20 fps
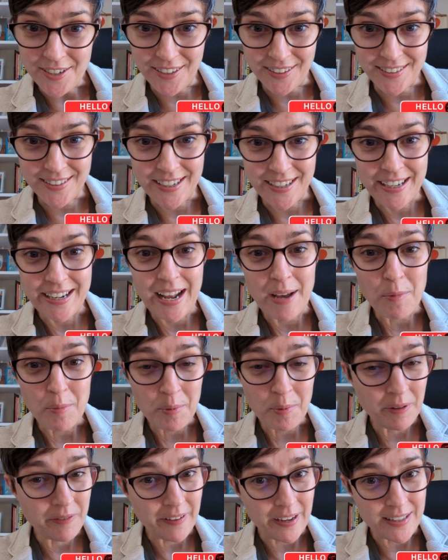Shilton. I'm a
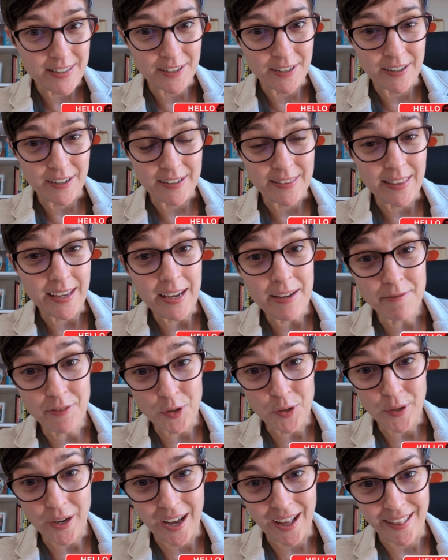professor at the
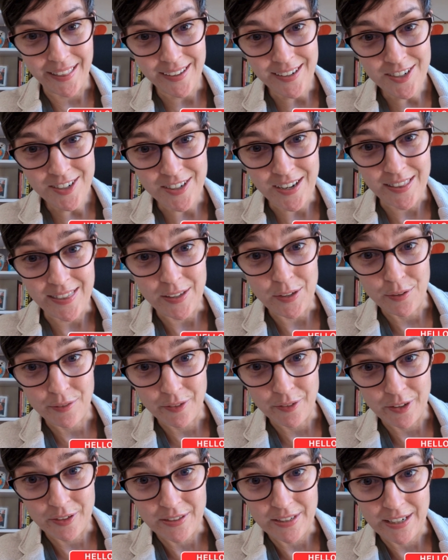Info College at the
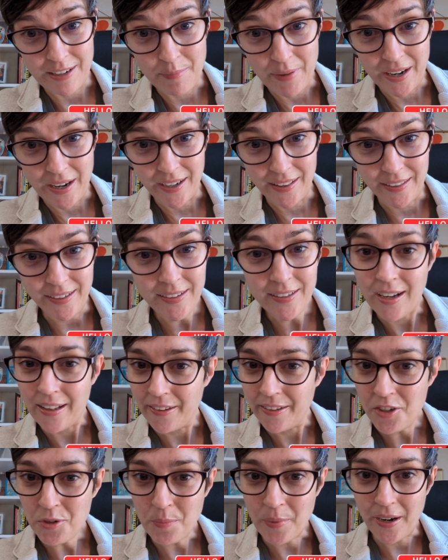University of Maryland,
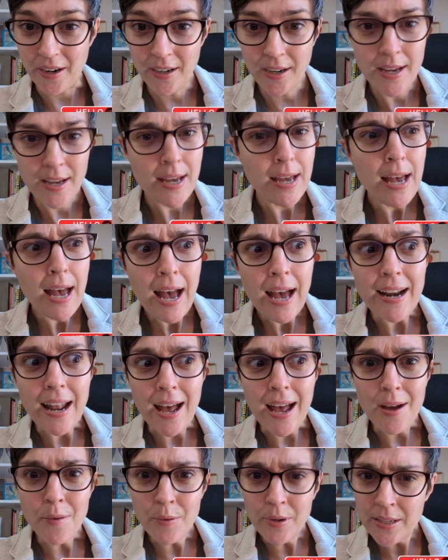College Park, and
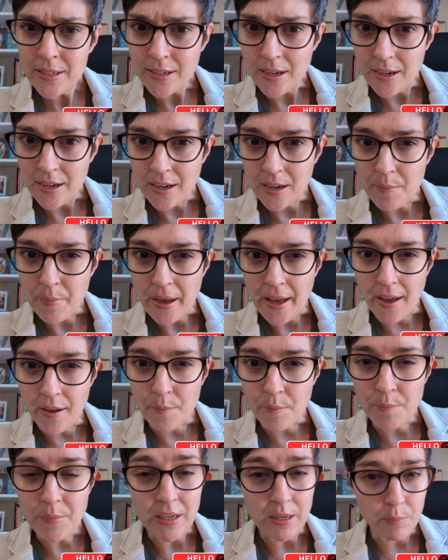I want to talk
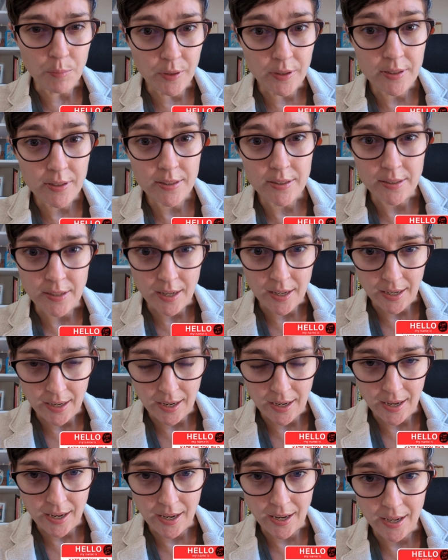about people
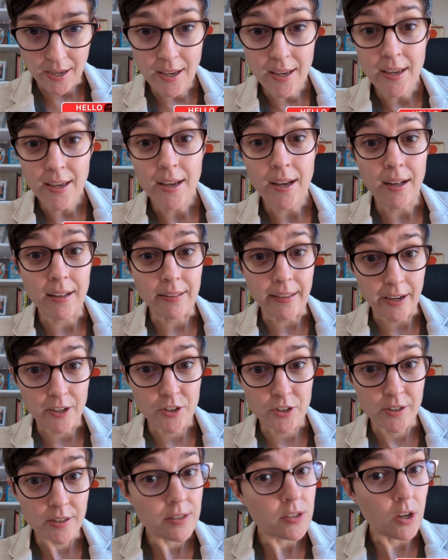studying
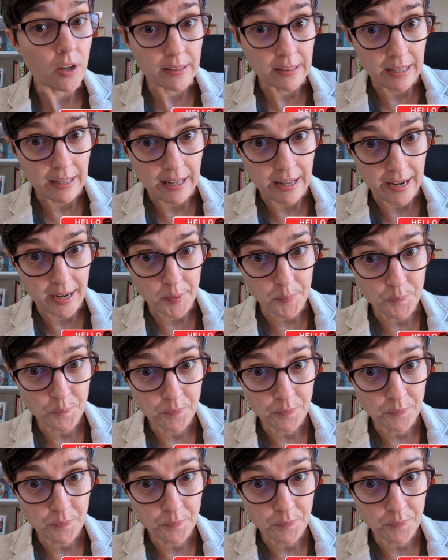elections online.